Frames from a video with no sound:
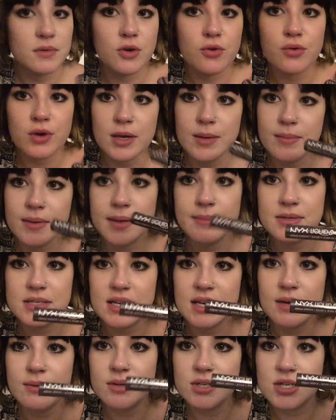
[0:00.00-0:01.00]
cream
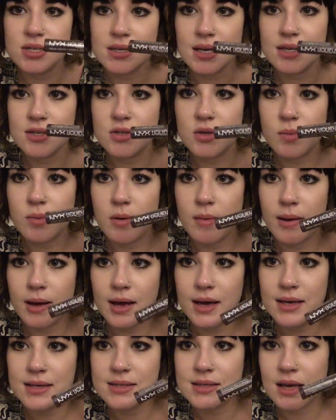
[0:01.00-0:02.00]
lipstick, which is like super
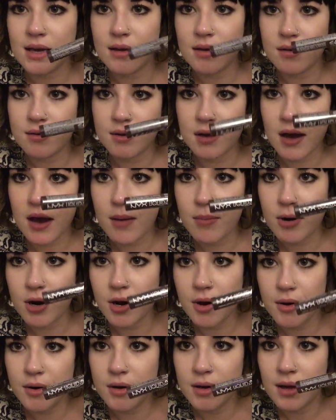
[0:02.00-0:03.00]
matte. It's like dark
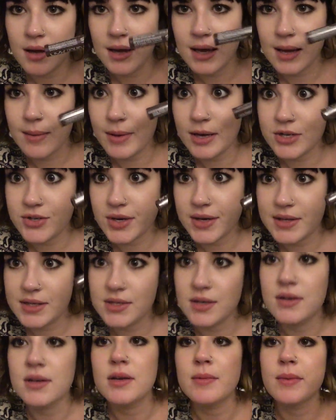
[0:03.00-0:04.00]
brown. I might try
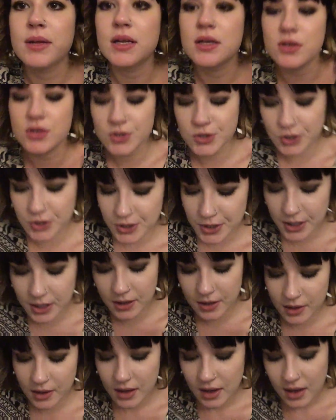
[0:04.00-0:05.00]
this on in a minute and show
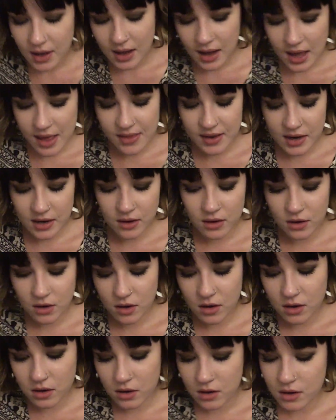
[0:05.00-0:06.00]
you. And then I
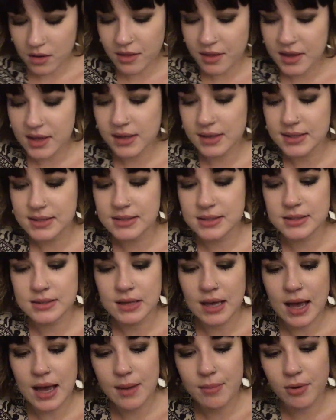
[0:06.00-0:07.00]
got this
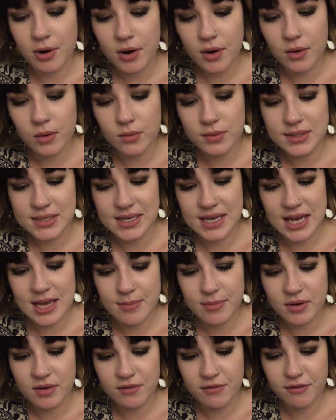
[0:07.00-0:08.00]
eyebrow
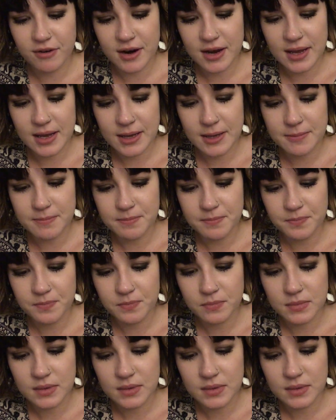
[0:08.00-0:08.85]
Tame and Frame